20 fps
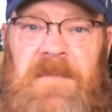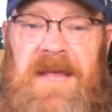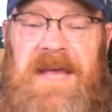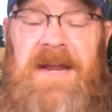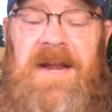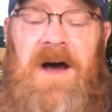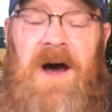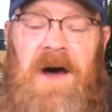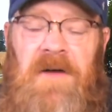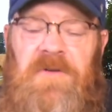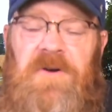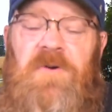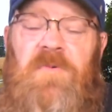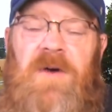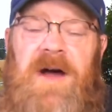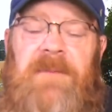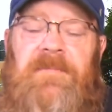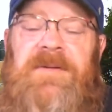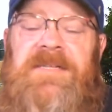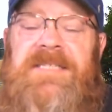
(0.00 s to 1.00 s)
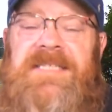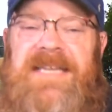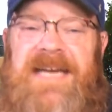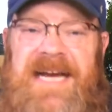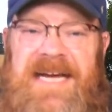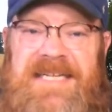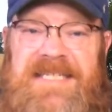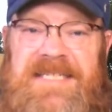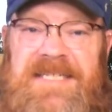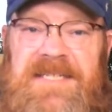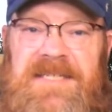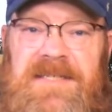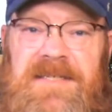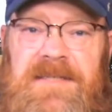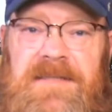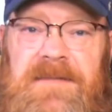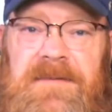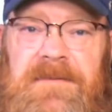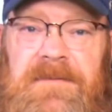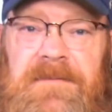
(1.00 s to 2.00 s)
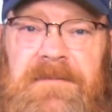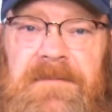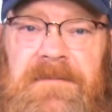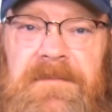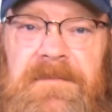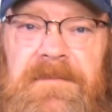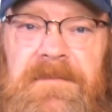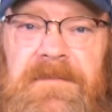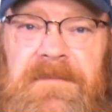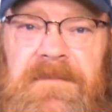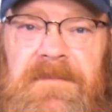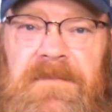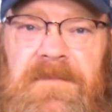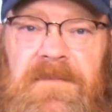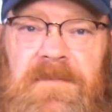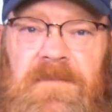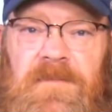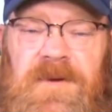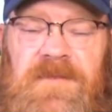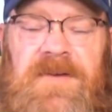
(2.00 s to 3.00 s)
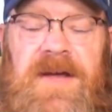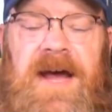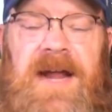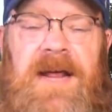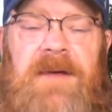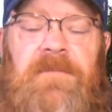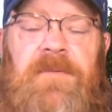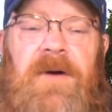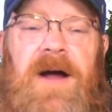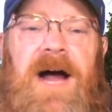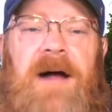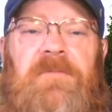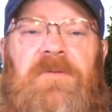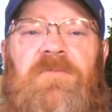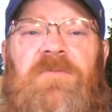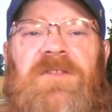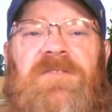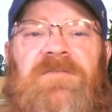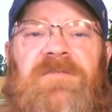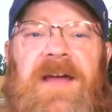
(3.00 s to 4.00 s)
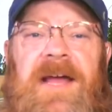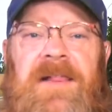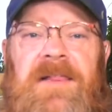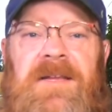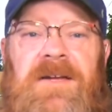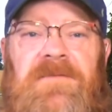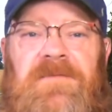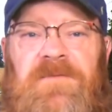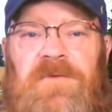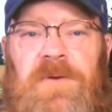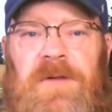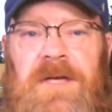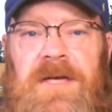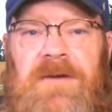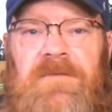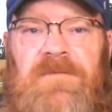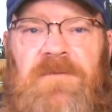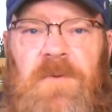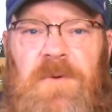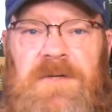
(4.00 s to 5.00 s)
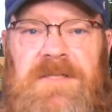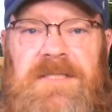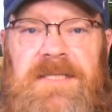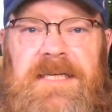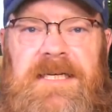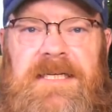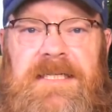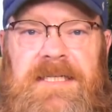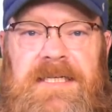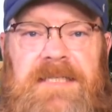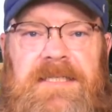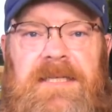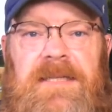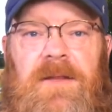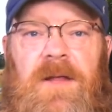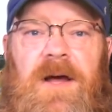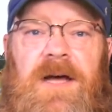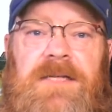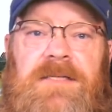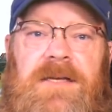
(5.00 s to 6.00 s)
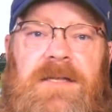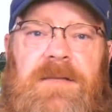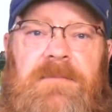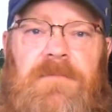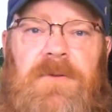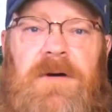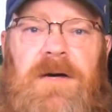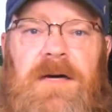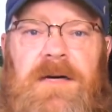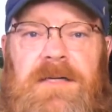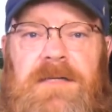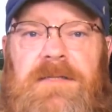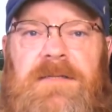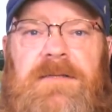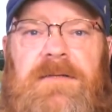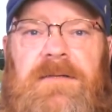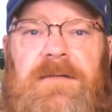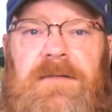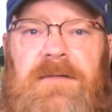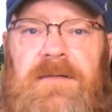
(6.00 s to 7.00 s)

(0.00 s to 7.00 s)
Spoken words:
in other weapons cases, we've got a problem with failing to fully enforce the existing laws on the books.